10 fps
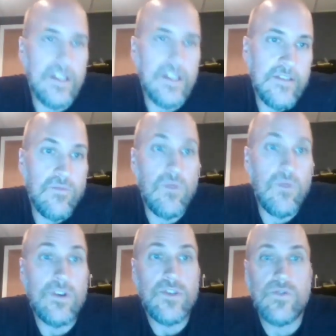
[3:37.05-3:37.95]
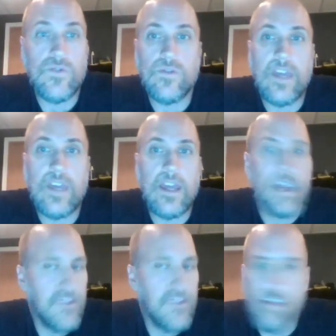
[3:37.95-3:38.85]
is we want you to take
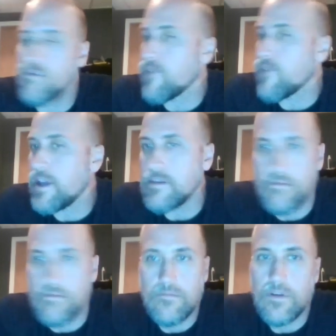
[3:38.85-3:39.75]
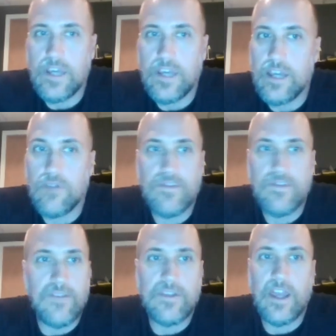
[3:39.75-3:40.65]
anything you've read. Okay, it could be
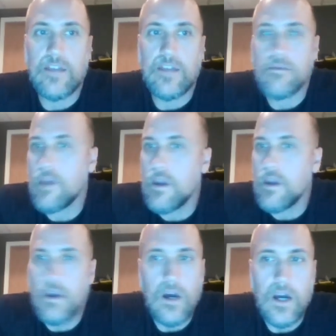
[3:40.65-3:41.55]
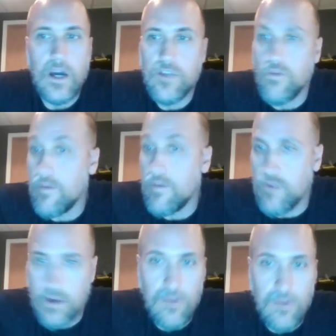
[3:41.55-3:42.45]
something that uh, you remember a
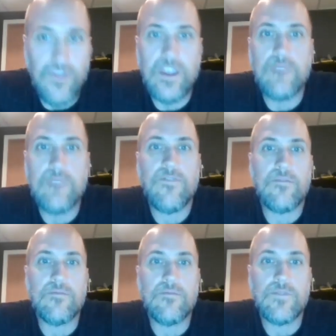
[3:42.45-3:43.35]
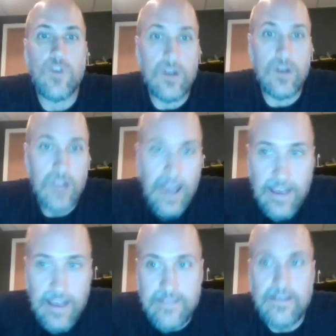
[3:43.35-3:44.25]
good theme from during
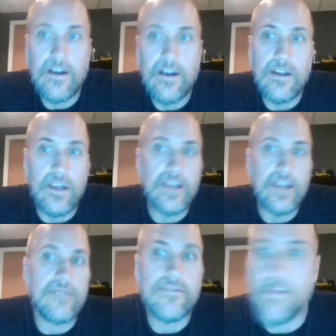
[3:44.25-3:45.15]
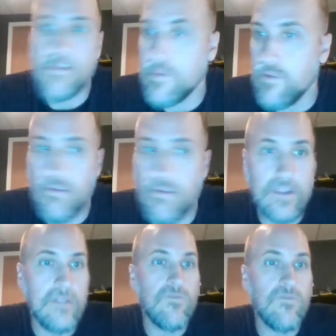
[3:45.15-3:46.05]
class, uh, like some people have
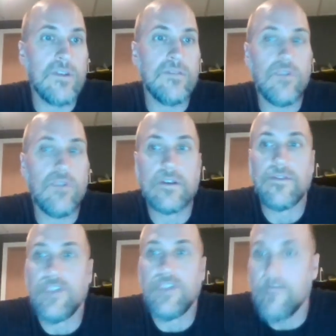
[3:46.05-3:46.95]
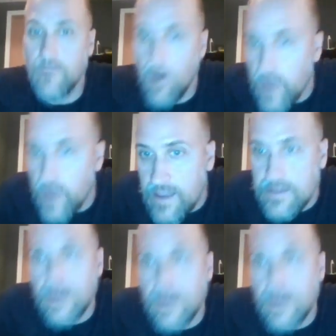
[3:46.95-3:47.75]
read read the book Thief of Always.